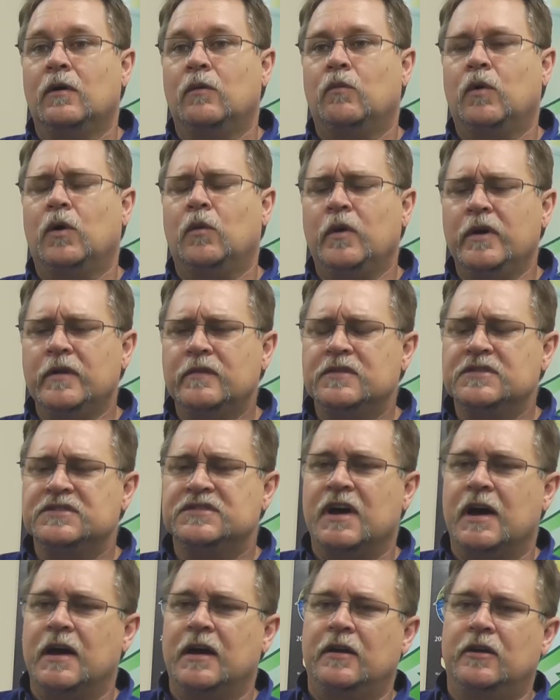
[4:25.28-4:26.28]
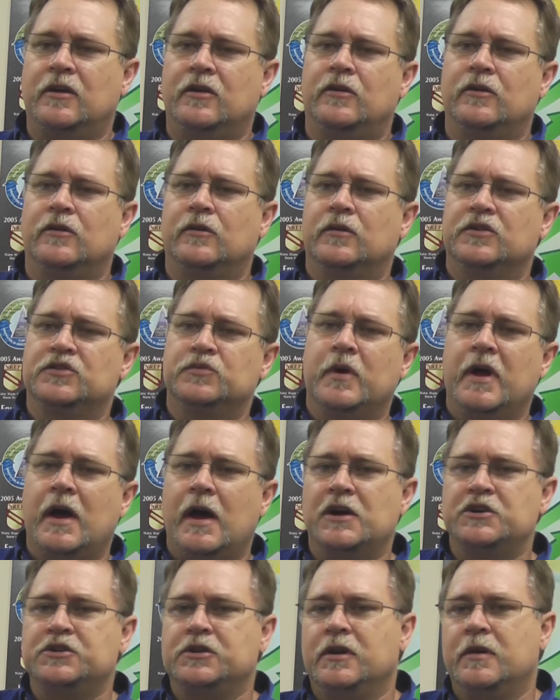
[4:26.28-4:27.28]
What we've decided to do is we
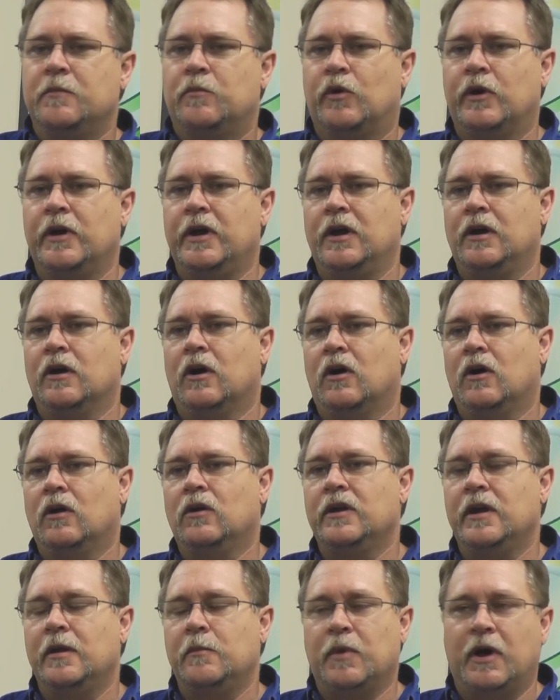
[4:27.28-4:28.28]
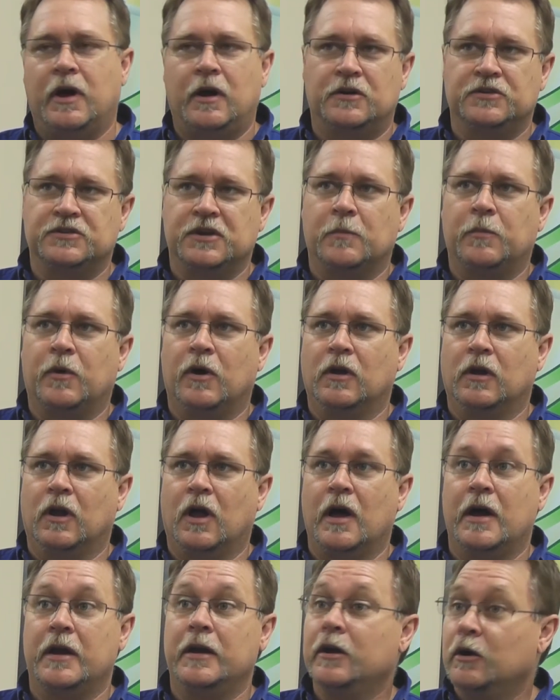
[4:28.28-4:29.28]
actually bring all NetBiters up
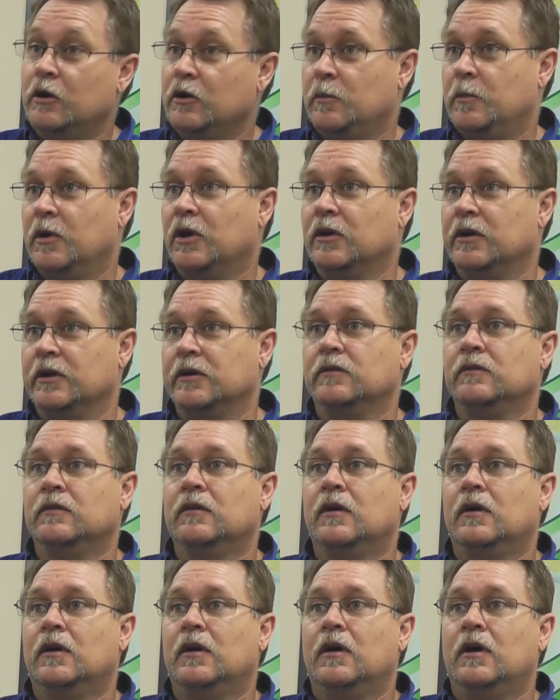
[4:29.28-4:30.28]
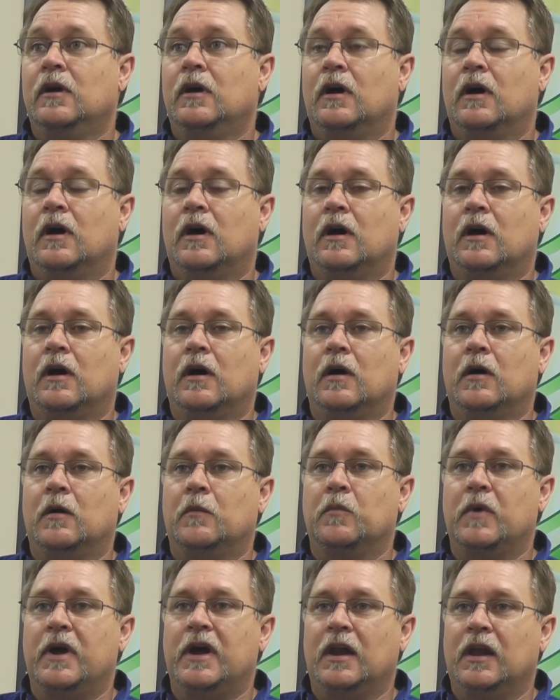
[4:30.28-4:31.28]
online here in the building.
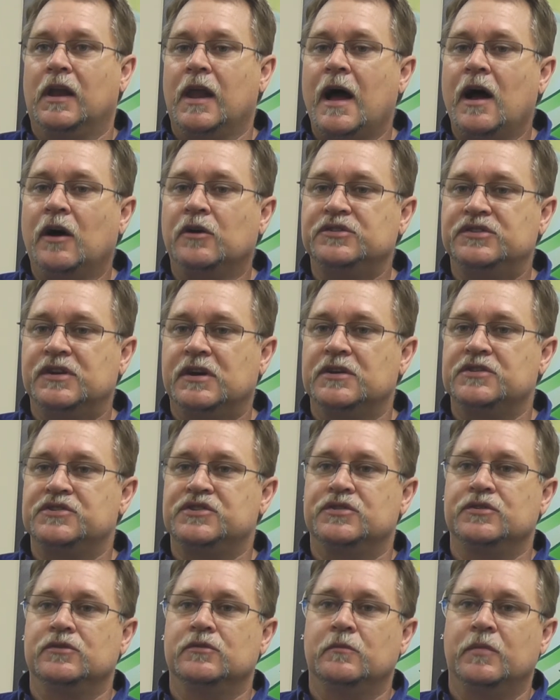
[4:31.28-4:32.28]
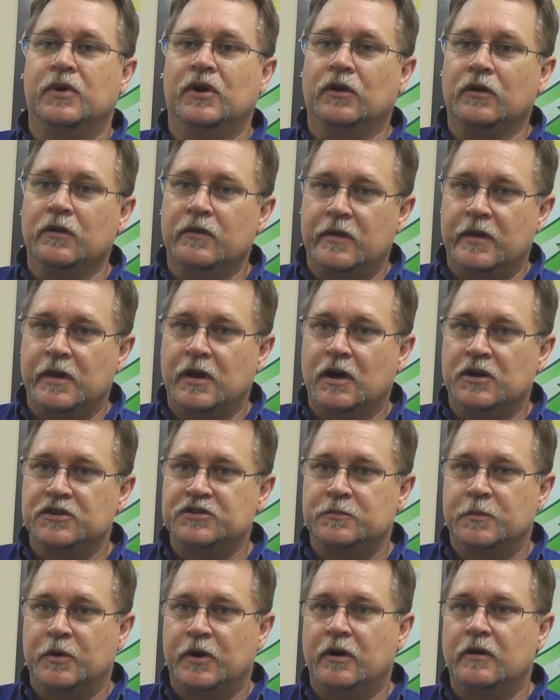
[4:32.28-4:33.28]
Um, it allows us to build the
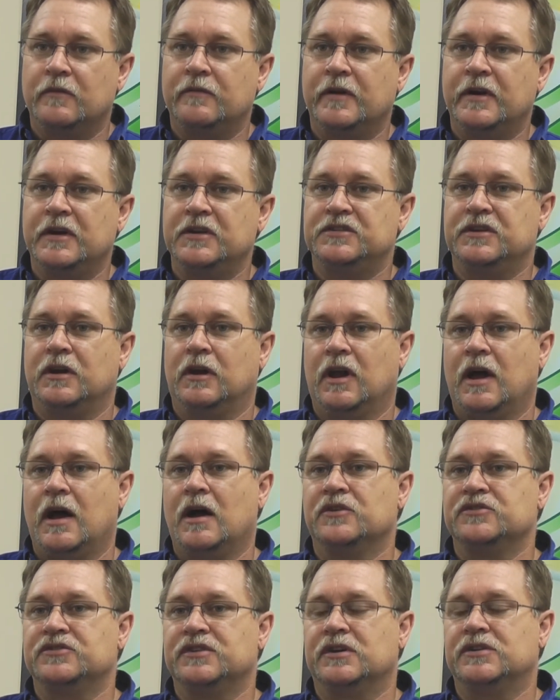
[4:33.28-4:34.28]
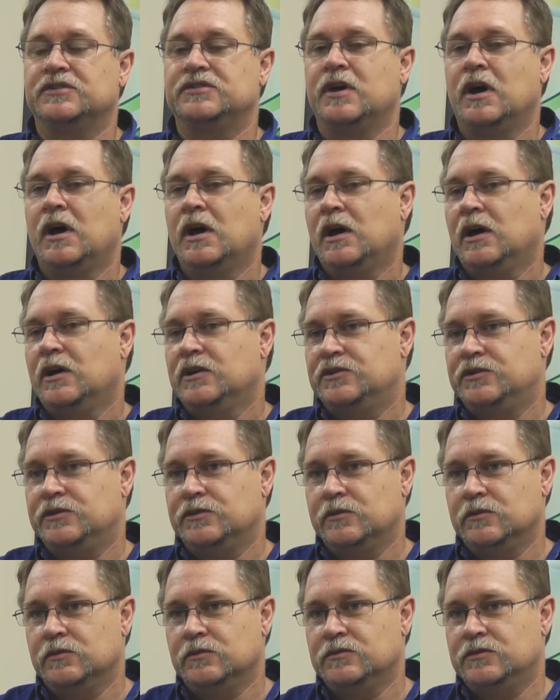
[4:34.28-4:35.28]
customer interface. It allows us
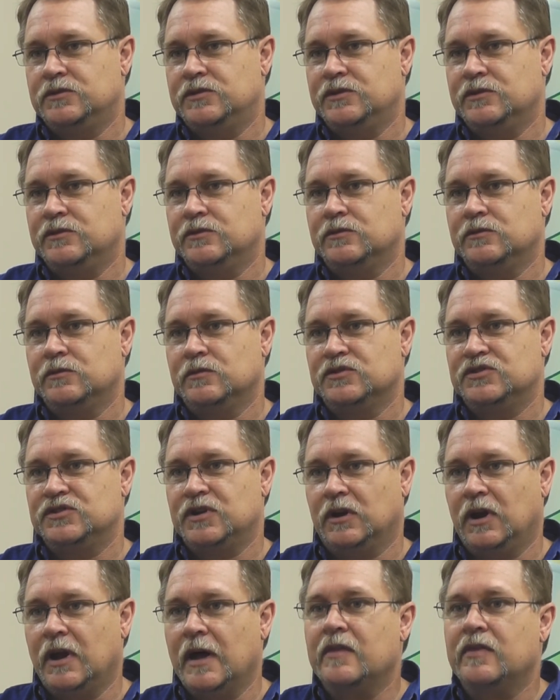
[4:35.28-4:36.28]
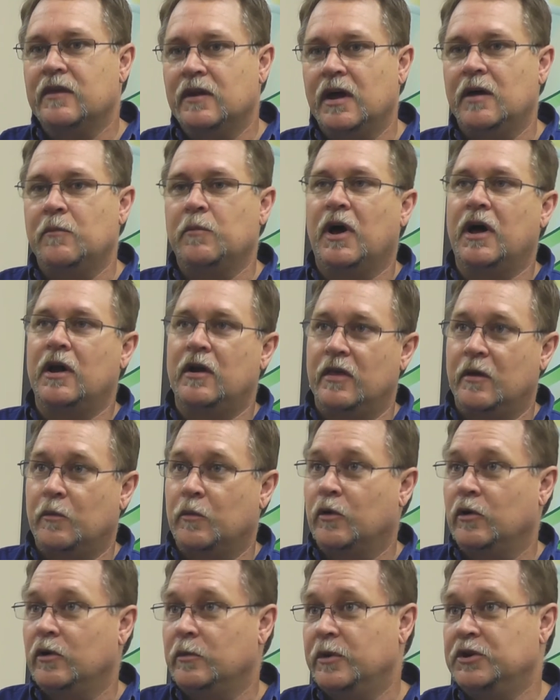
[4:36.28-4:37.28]
to, to select the NetBiter that
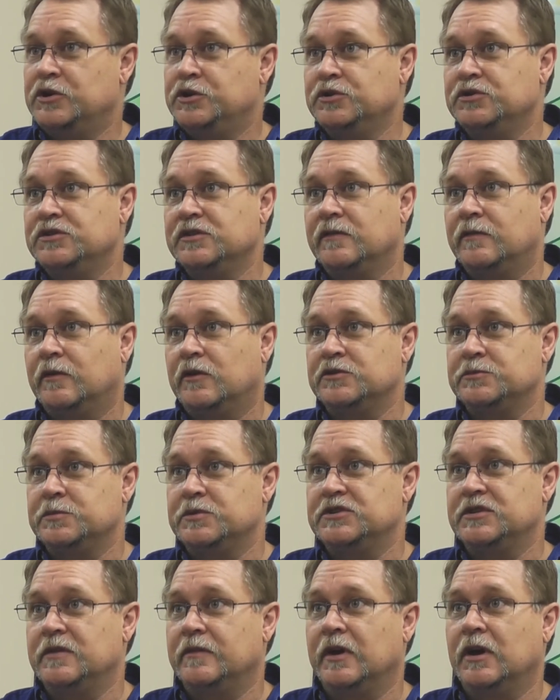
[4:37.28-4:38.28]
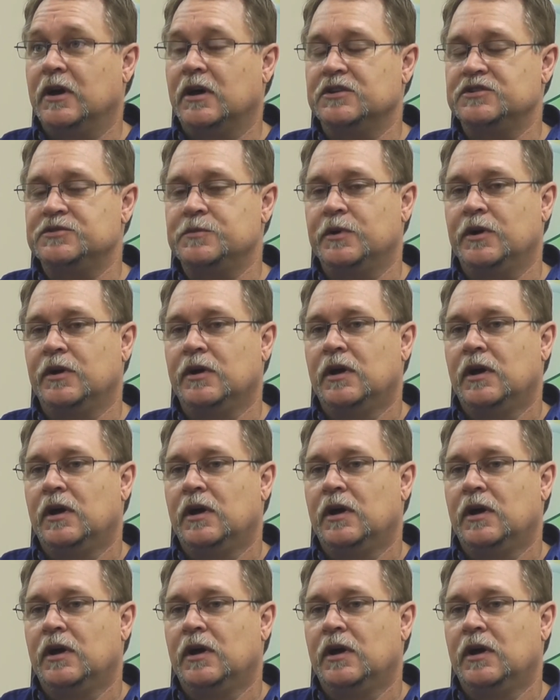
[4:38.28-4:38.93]
we're going to be choosing for a specific customer,